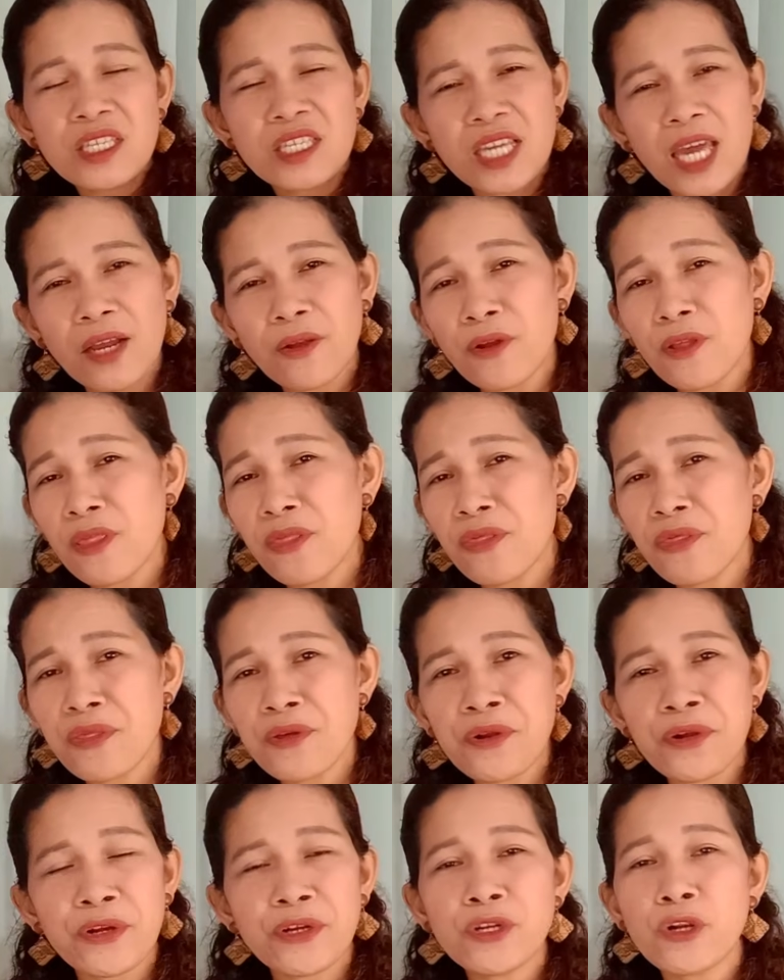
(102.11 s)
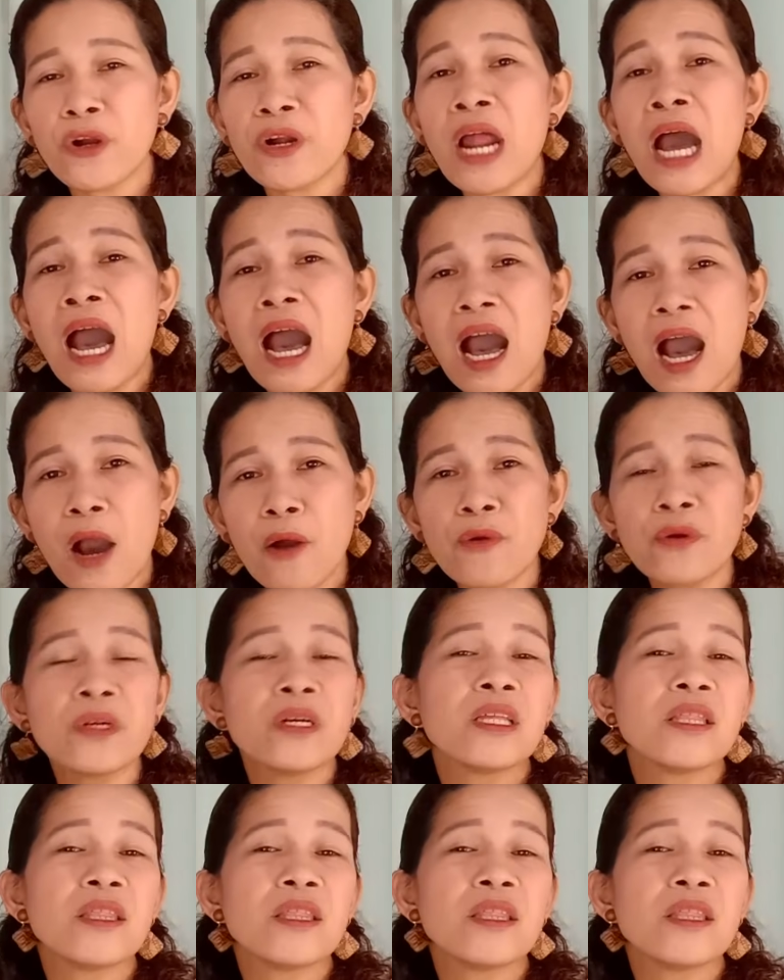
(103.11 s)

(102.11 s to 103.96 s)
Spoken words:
second, third, or how